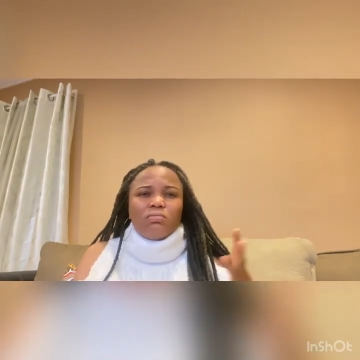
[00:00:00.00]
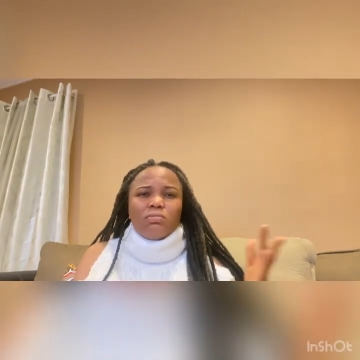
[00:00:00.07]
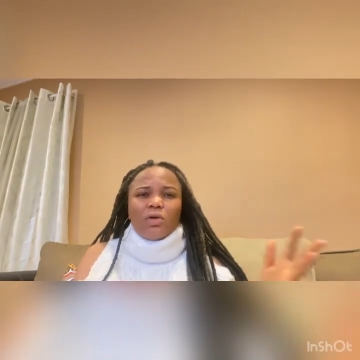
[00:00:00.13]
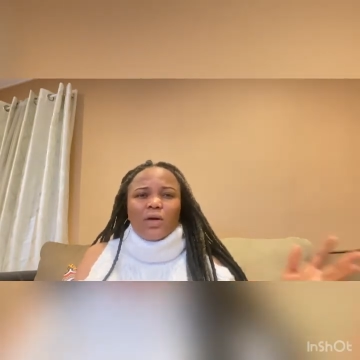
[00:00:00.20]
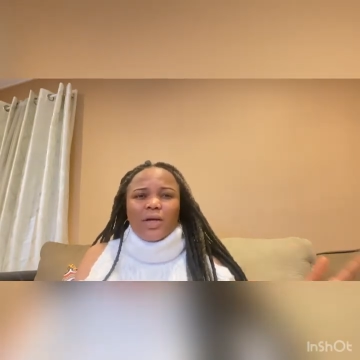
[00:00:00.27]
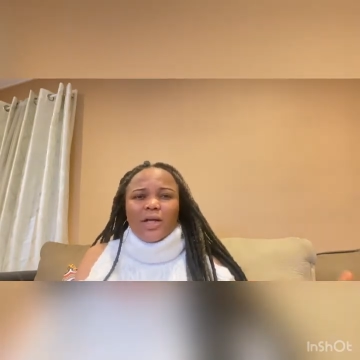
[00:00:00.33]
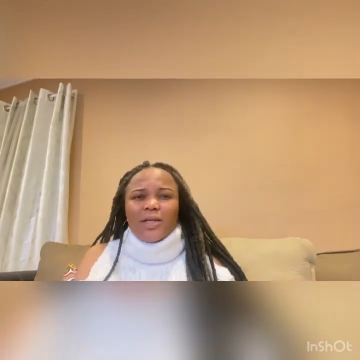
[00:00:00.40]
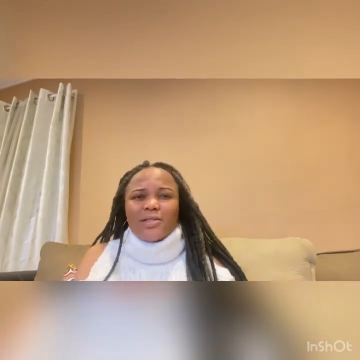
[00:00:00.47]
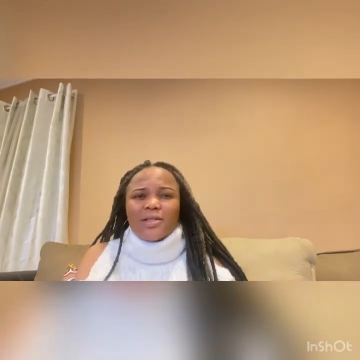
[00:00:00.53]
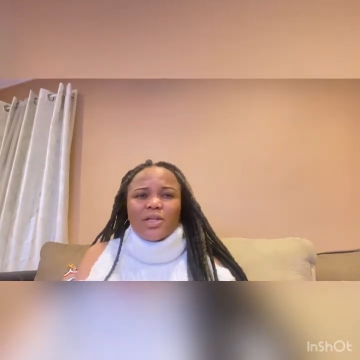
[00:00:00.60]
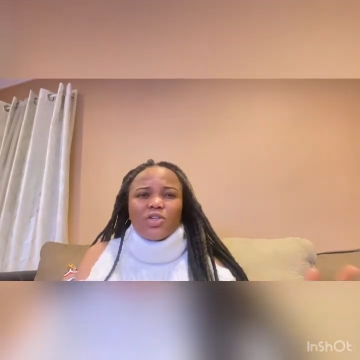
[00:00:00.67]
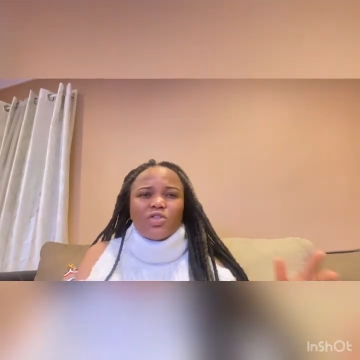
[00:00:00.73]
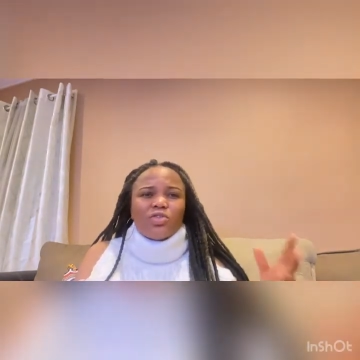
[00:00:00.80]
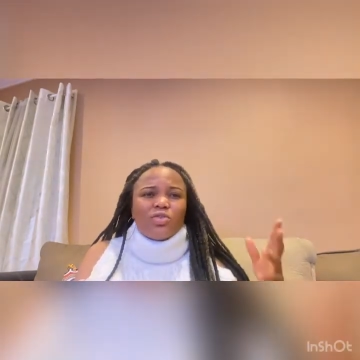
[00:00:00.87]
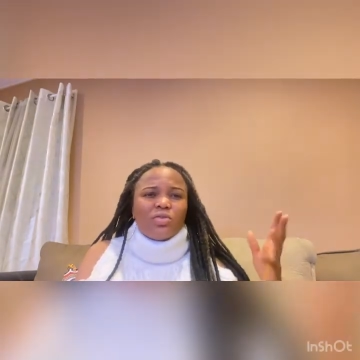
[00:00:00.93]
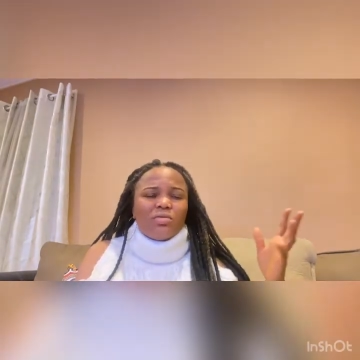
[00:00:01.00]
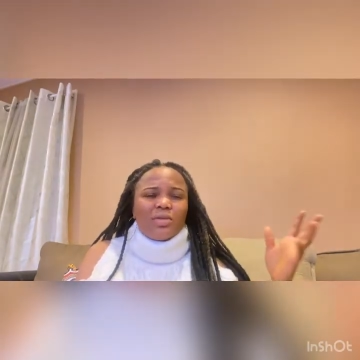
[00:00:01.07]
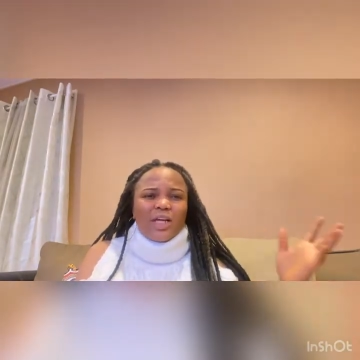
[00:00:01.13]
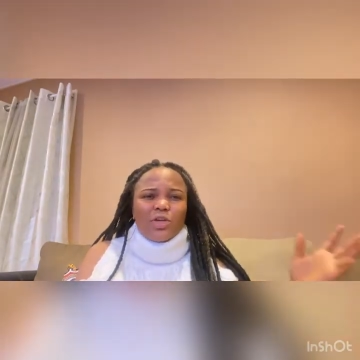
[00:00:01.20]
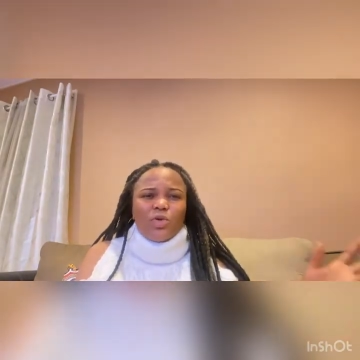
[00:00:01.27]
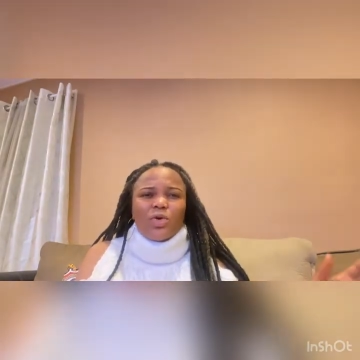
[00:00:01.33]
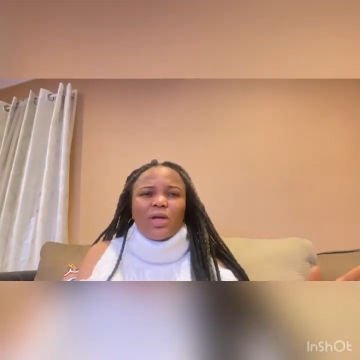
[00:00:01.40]
organizations that
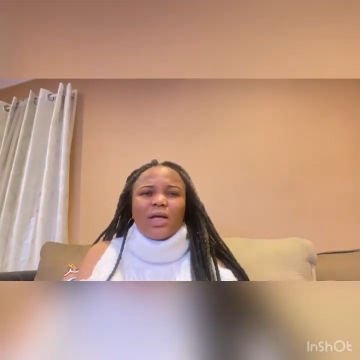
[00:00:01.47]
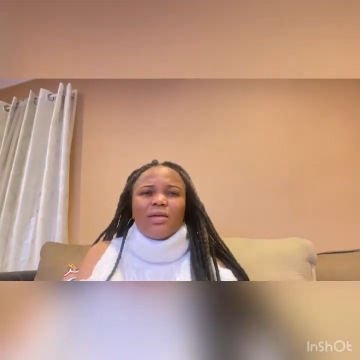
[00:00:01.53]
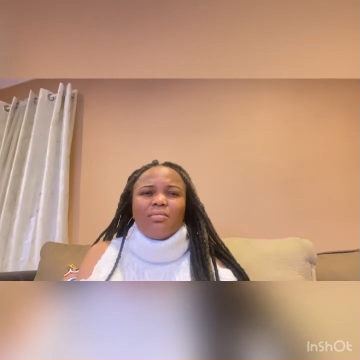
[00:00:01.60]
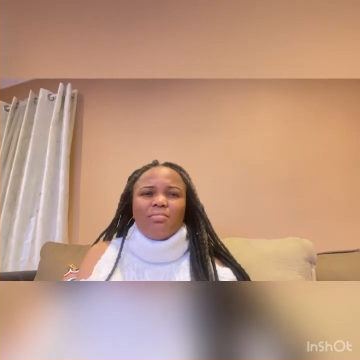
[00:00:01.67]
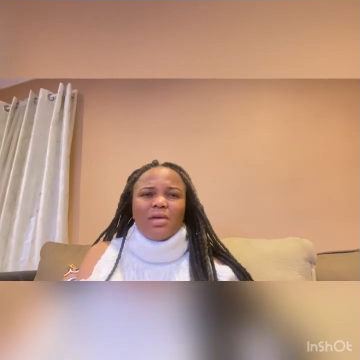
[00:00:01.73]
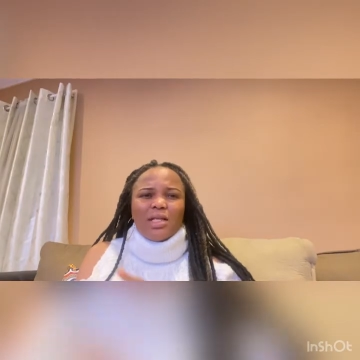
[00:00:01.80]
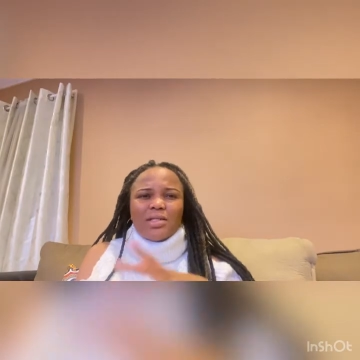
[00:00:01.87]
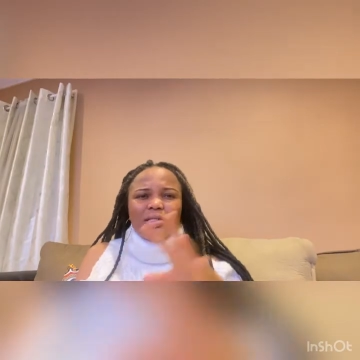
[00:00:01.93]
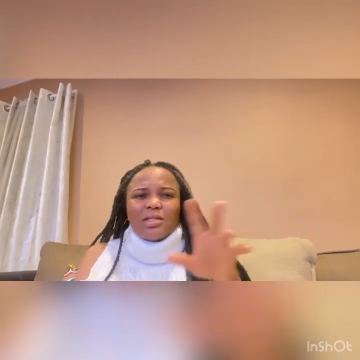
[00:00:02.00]
you can meet,